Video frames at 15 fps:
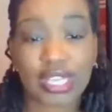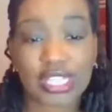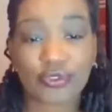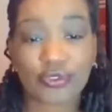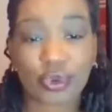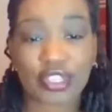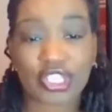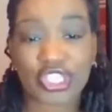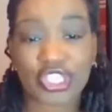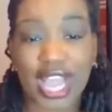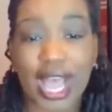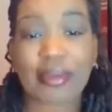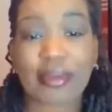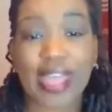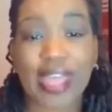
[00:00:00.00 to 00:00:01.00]
was for the
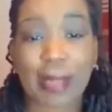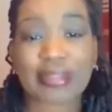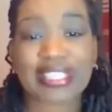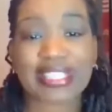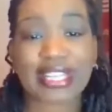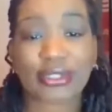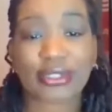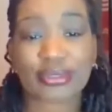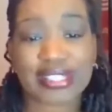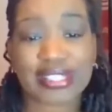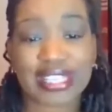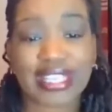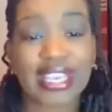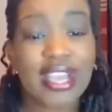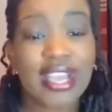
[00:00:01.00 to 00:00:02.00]
job in that particular
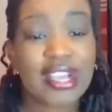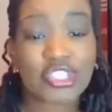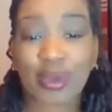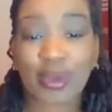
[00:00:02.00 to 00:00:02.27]
city.